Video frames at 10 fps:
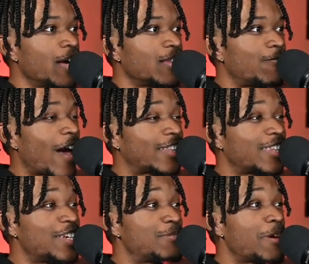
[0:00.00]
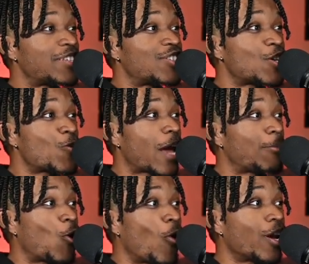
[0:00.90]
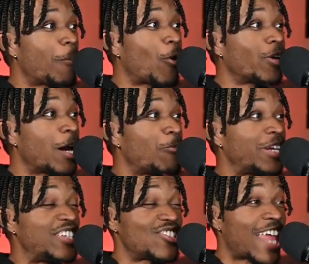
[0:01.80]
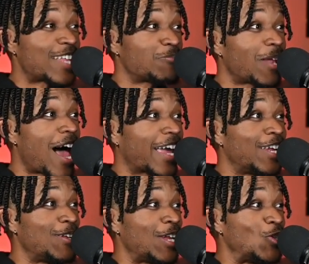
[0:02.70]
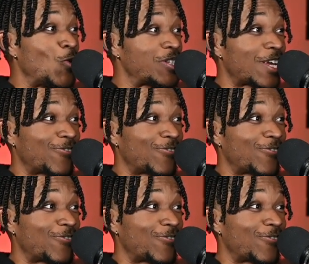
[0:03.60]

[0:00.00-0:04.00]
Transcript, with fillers: The fact that these men still kept going up on him when he snatch blocking and, and doing stuff